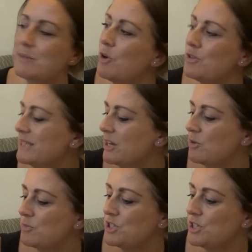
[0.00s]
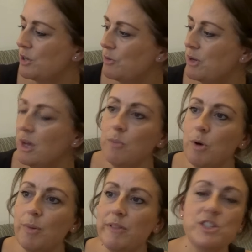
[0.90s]
I'm all set up to do
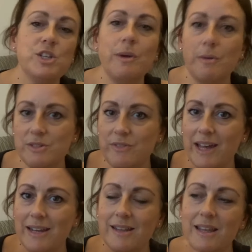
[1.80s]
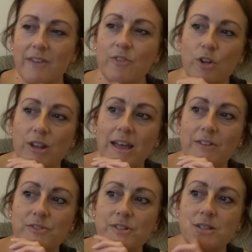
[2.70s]
probably the 2 hours of ironing that I've got
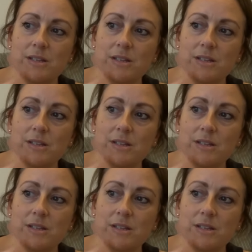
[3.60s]
left,